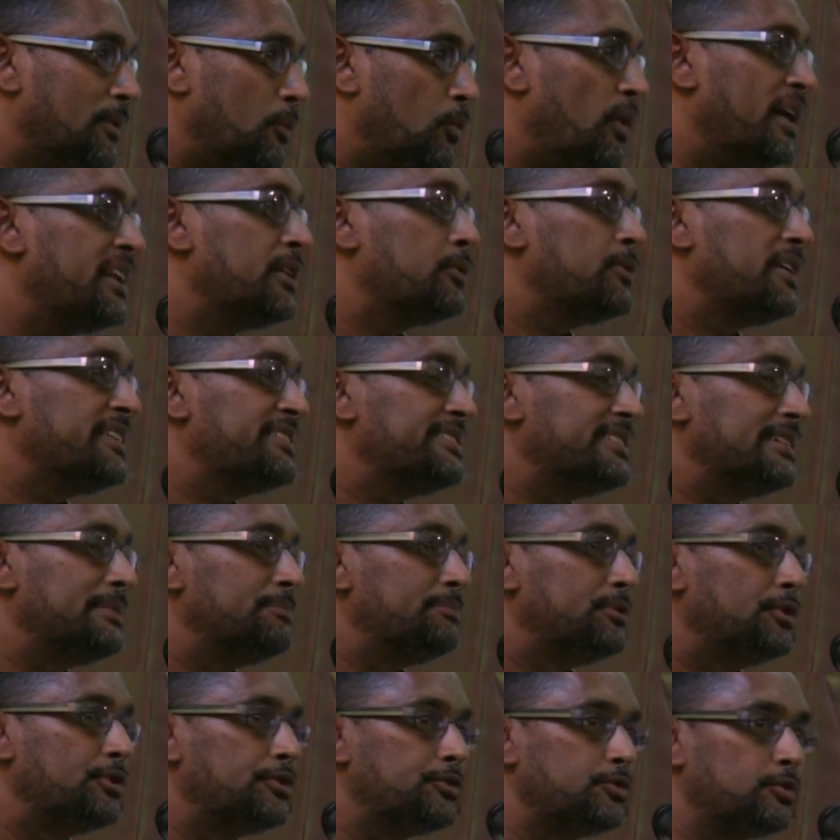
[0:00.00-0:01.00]
One
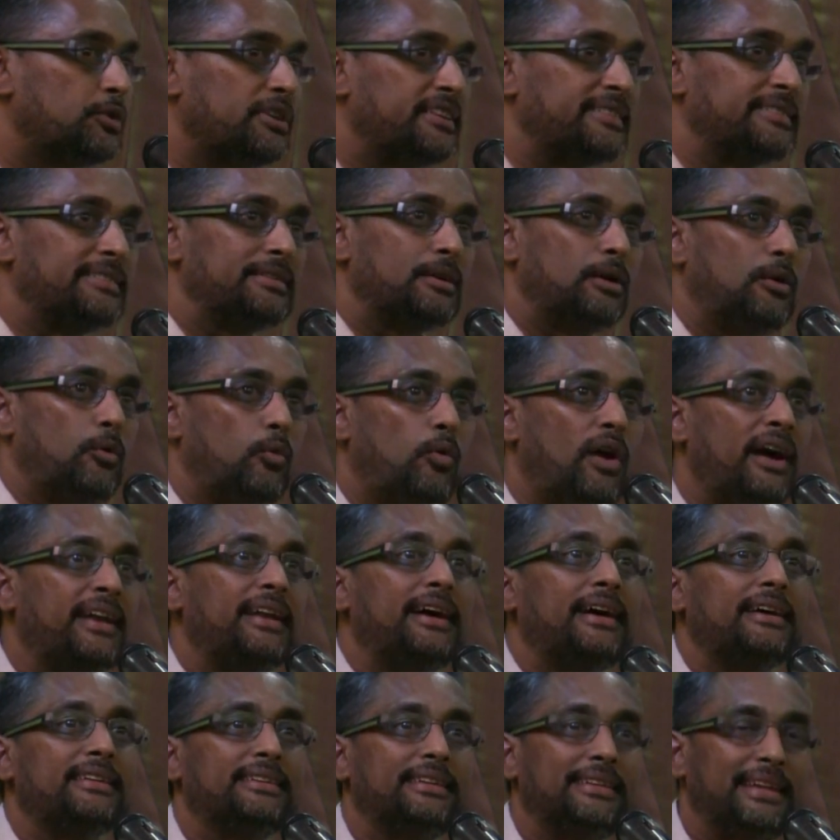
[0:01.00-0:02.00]
question posed was, what
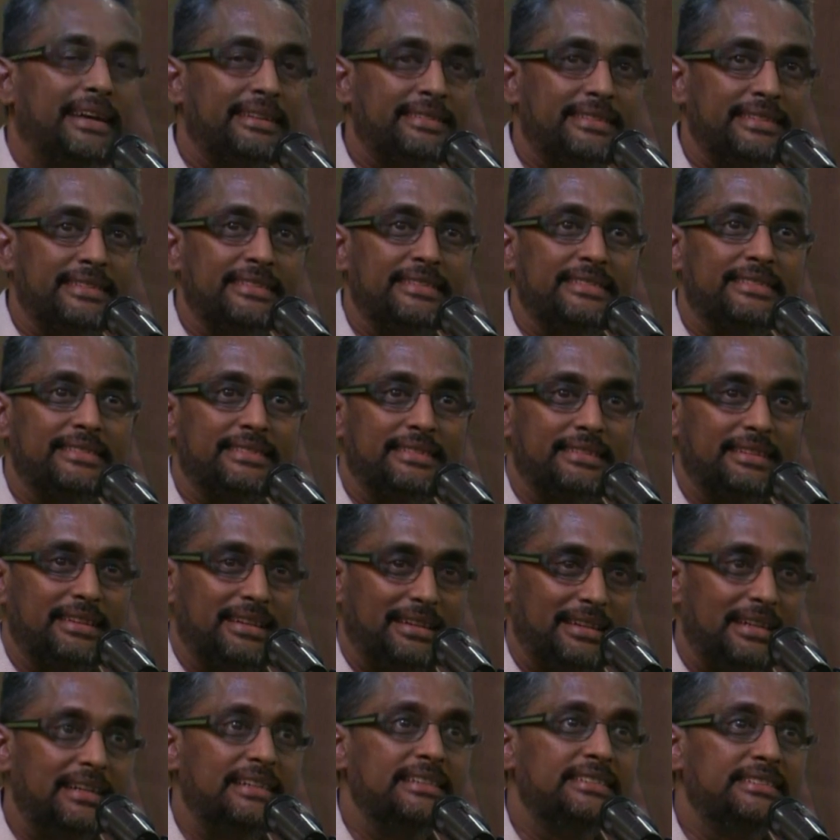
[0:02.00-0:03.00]
are the
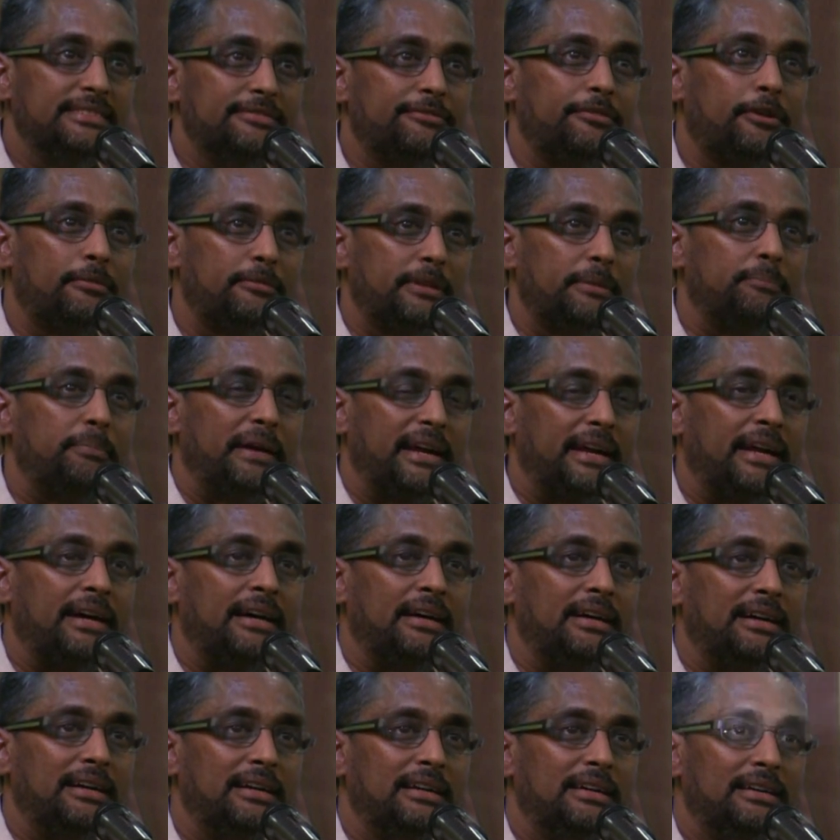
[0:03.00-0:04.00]
lessons learned from the Perak
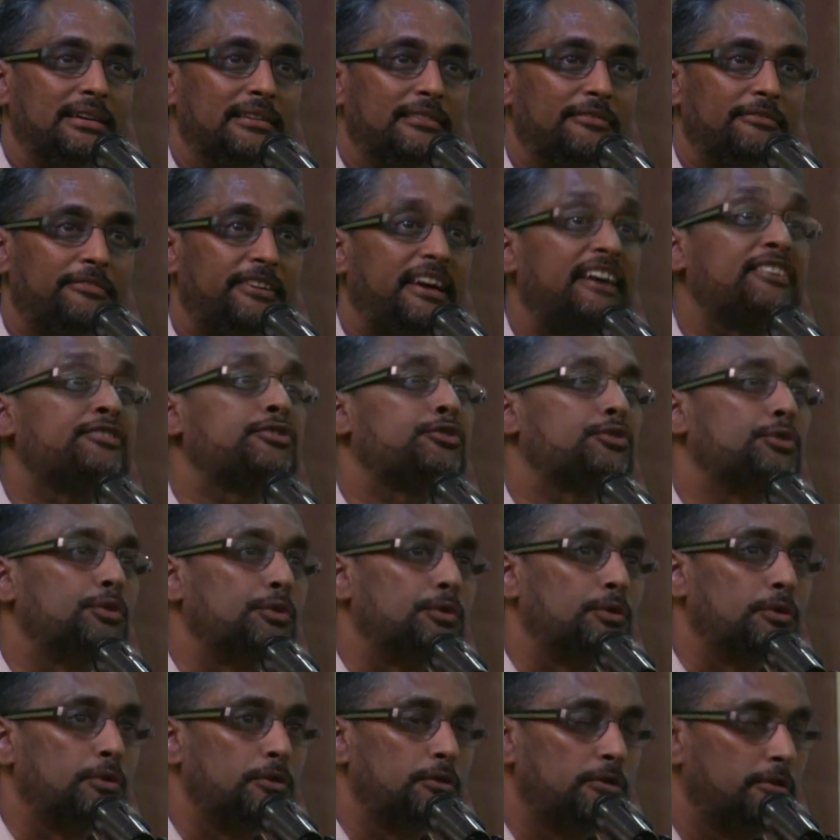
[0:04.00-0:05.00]
fiasco,
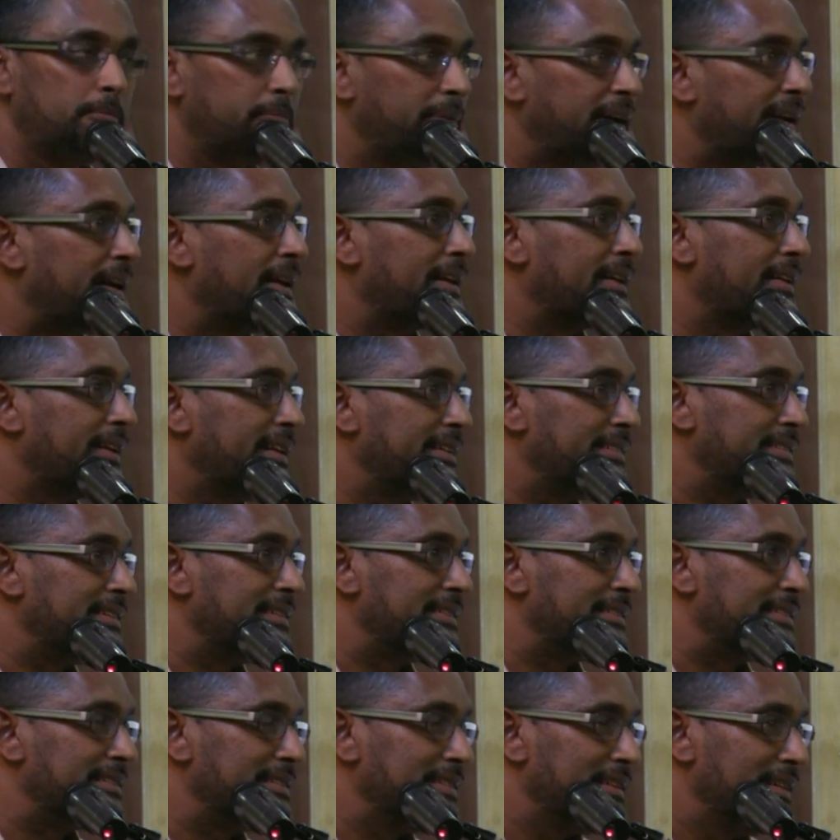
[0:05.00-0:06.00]
Perak
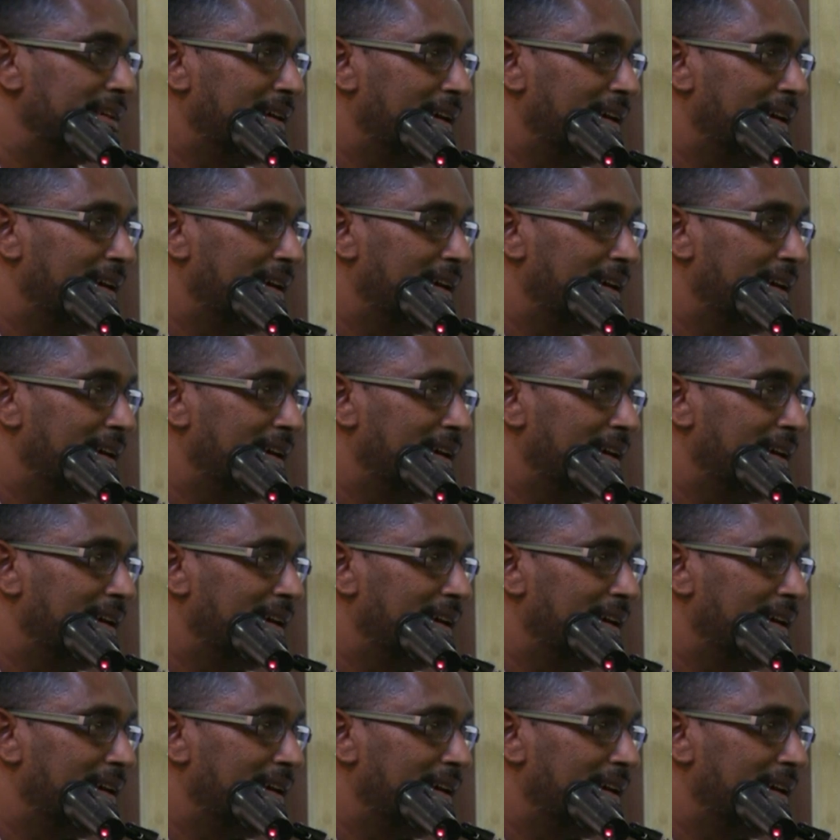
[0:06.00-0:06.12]
crisis?